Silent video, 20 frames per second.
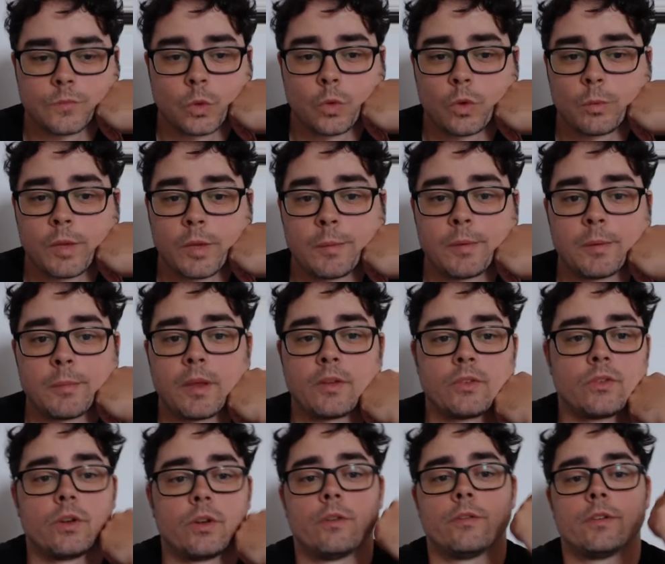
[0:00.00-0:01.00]
Or maybe my
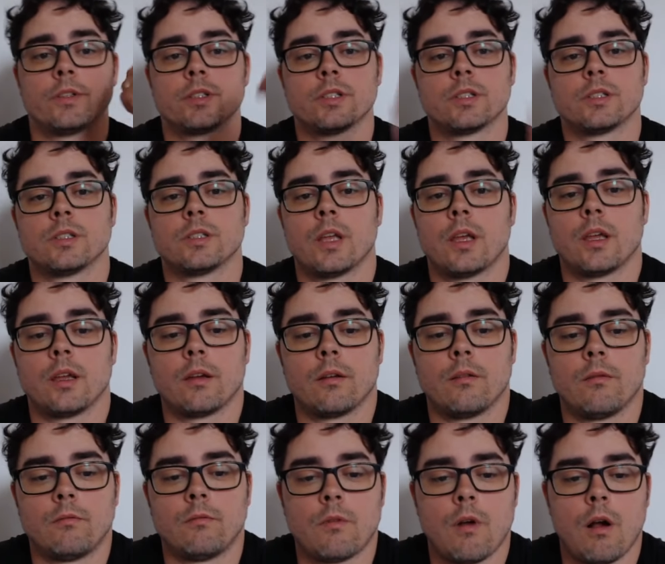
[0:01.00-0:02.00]
server's just like
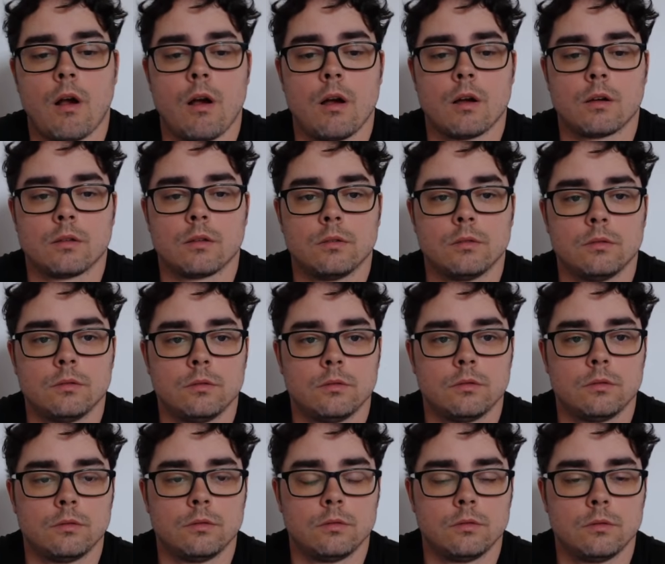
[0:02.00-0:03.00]
wrong,
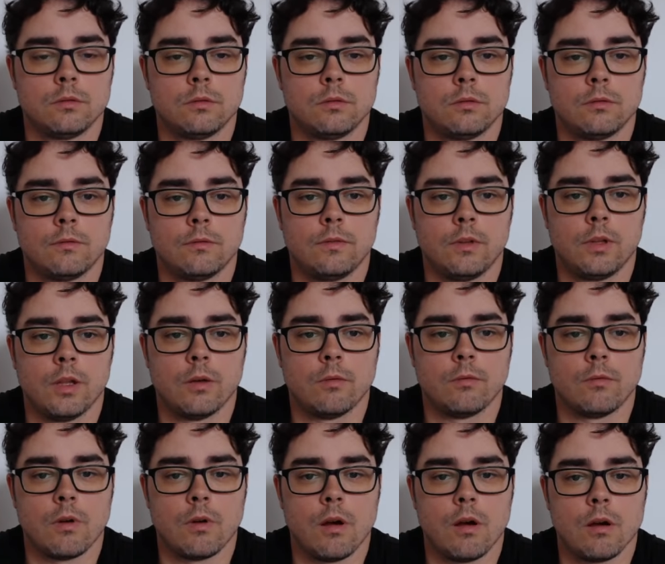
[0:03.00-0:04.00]
full
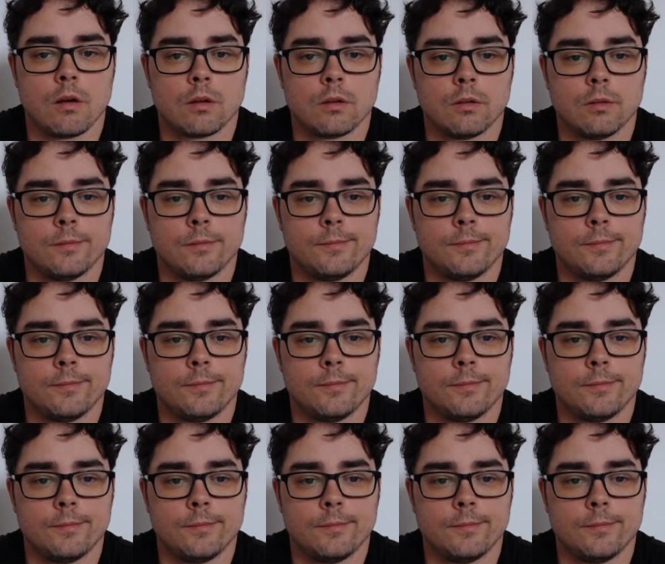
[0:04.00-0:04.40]
out wrong.